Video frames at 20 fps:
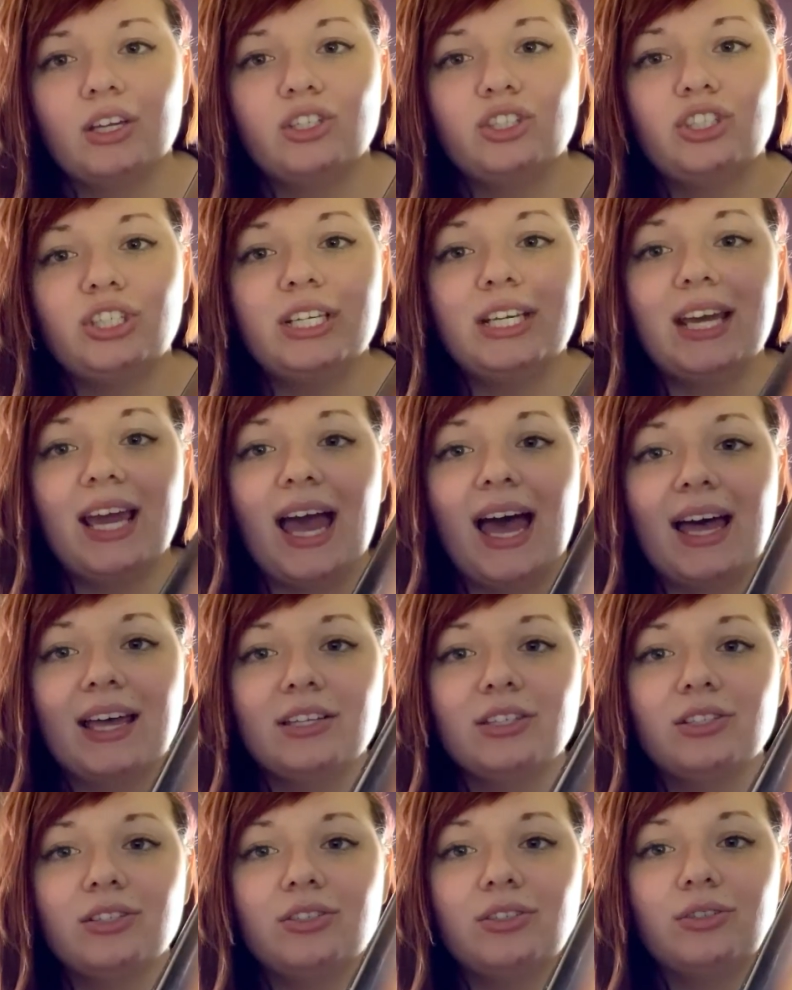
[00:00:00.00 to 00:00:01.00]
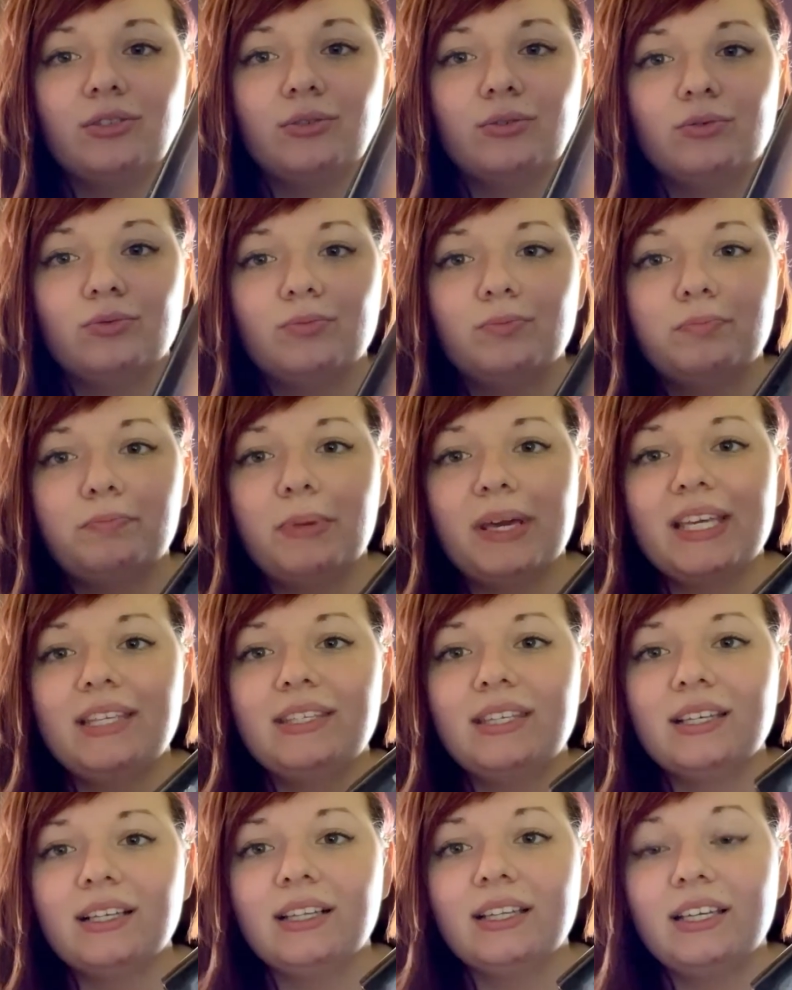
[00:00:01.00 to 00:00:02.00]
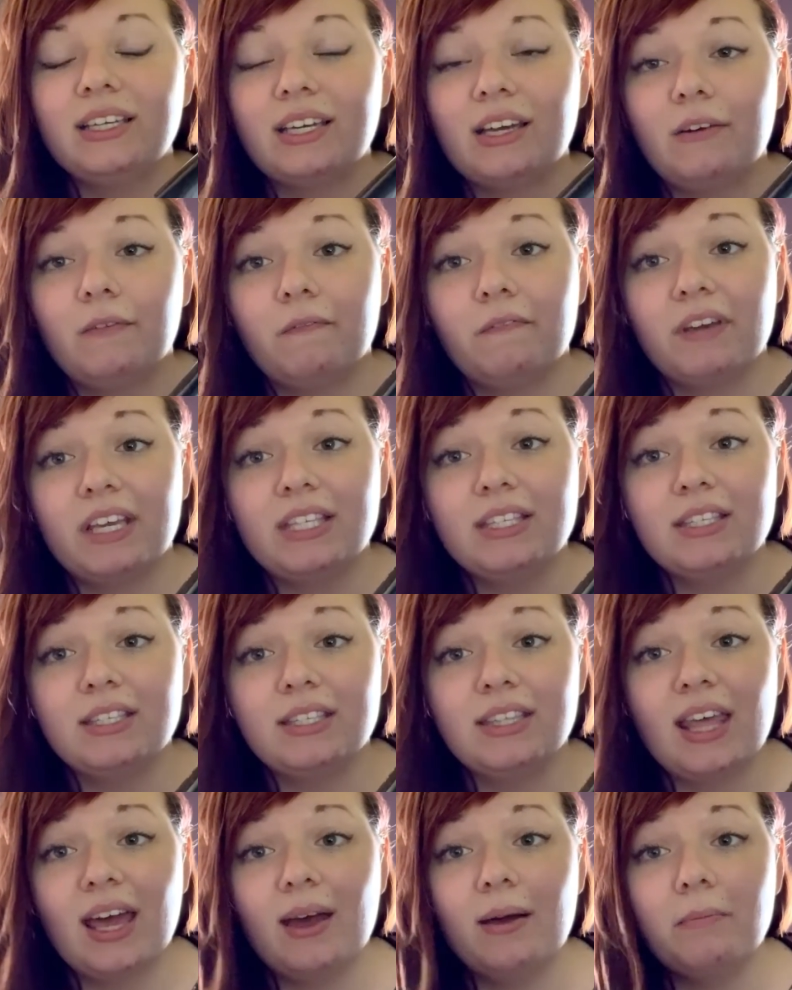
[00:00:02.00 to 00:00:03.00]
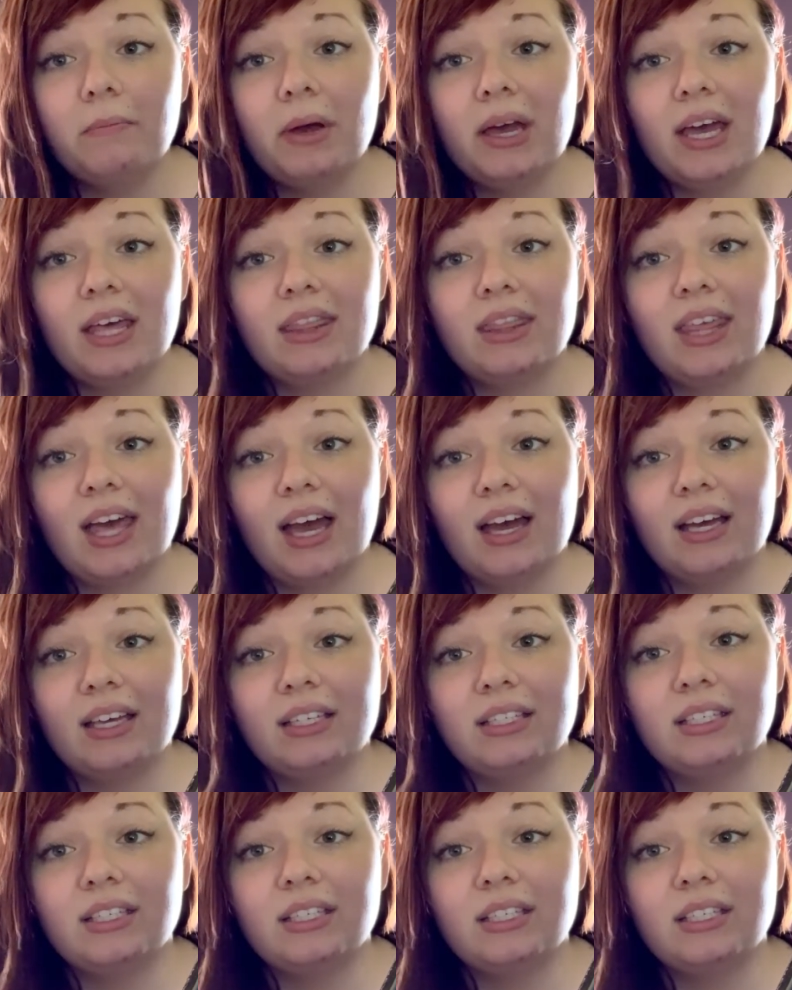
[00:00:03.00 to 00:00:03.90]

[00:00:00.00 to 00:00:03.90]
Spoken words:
she has to basically convince them that